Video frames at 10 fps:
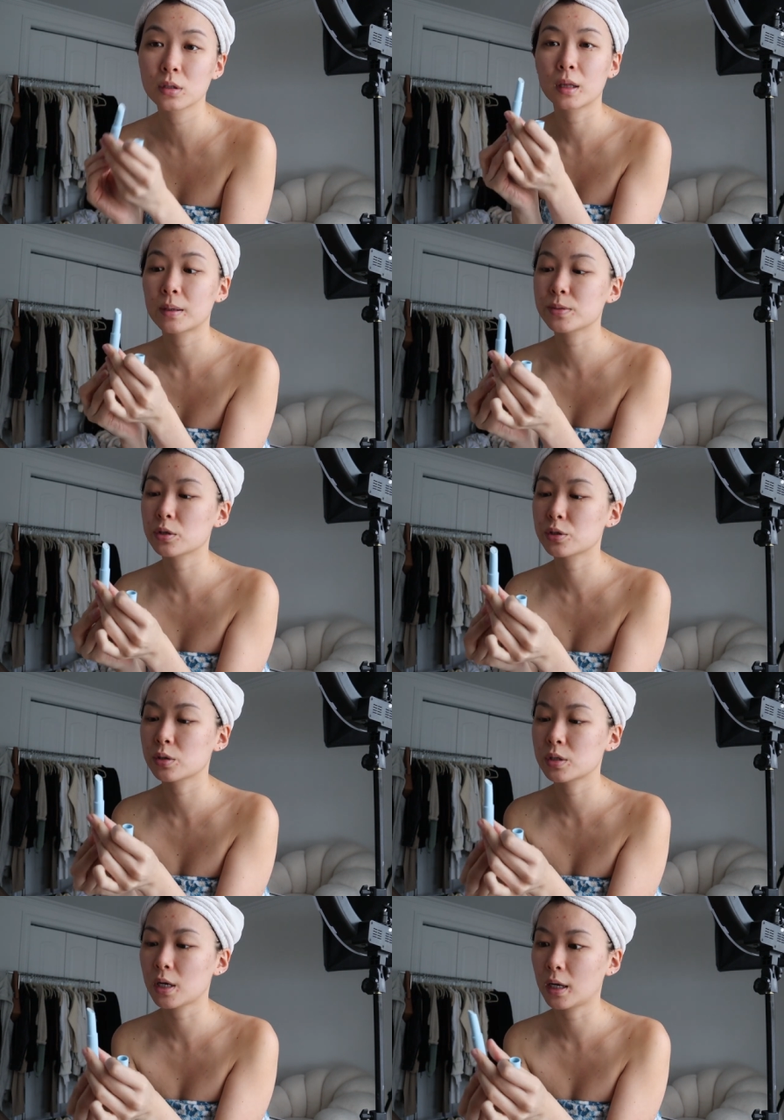My lips are
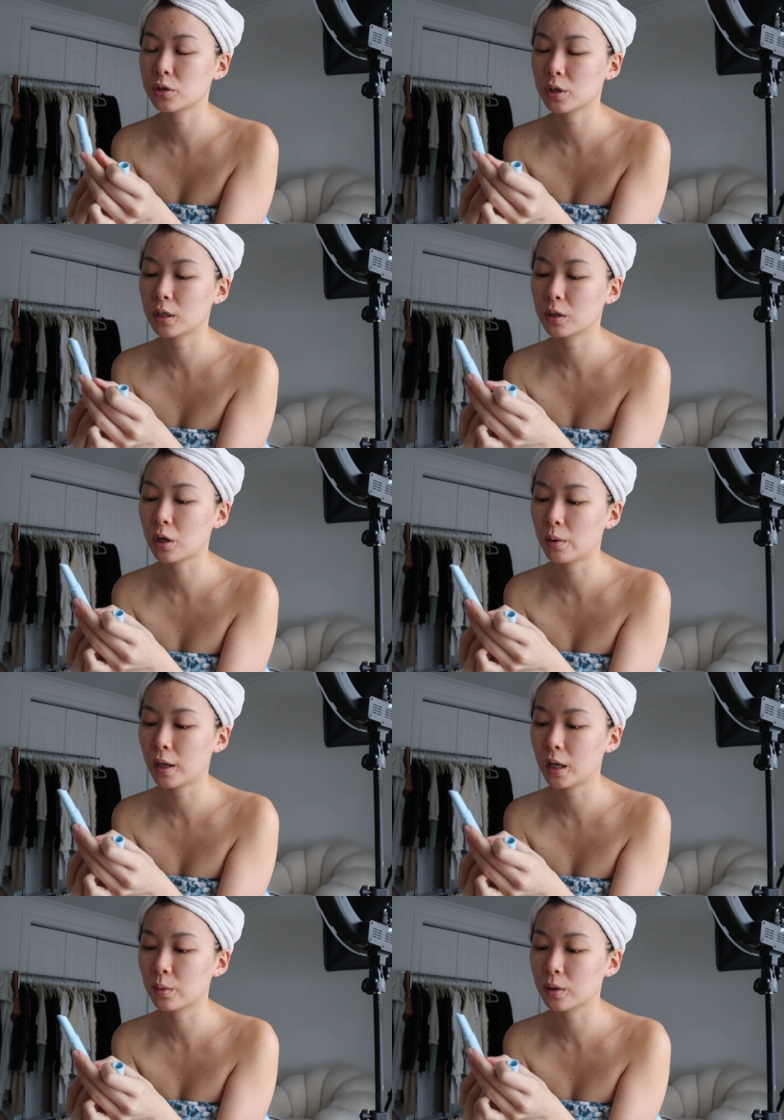so dehydrated
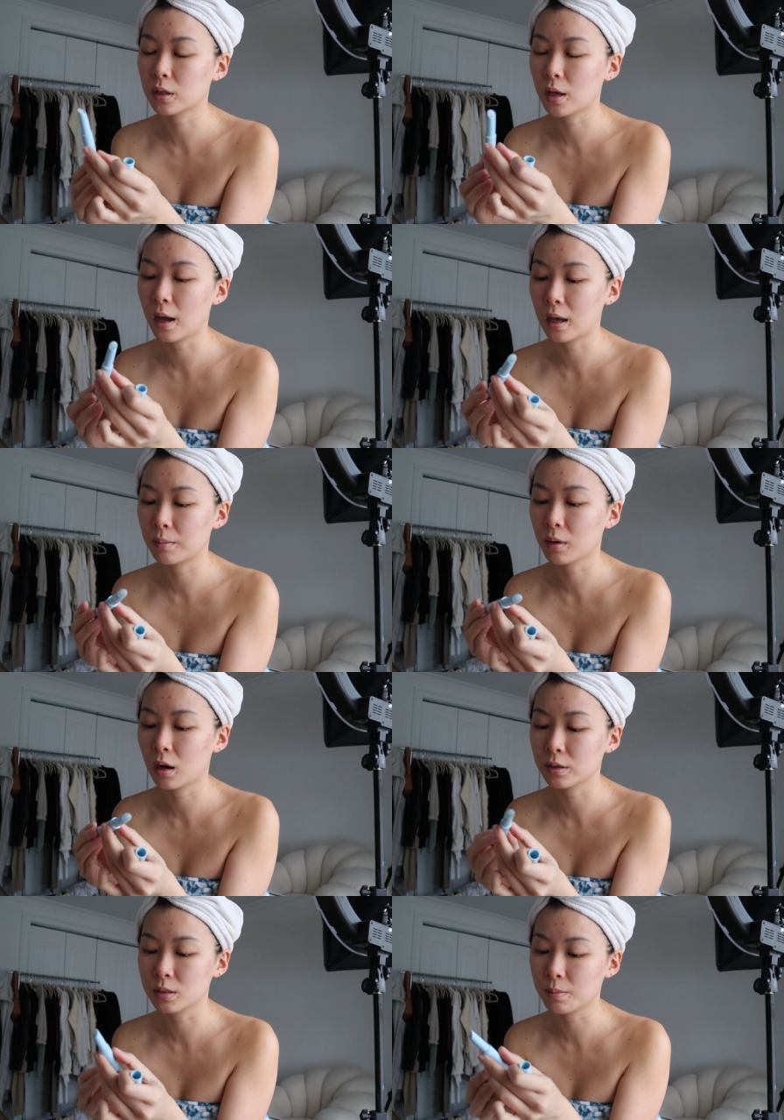going in with the Em
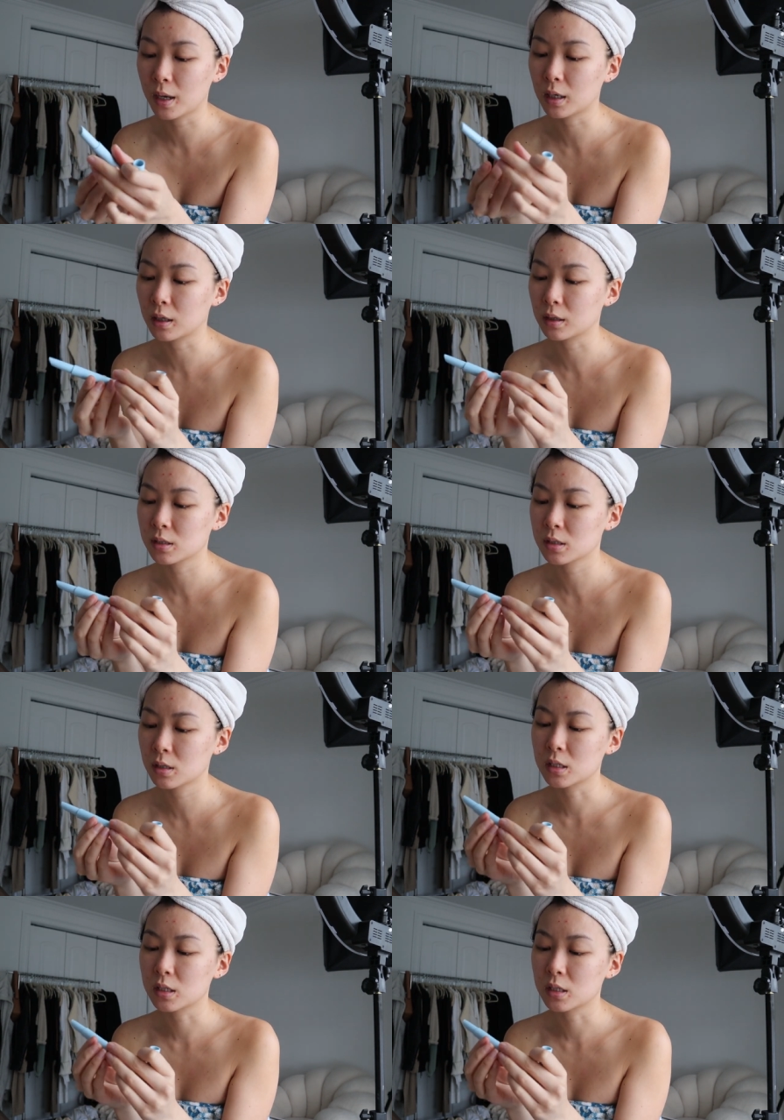Cosmetics.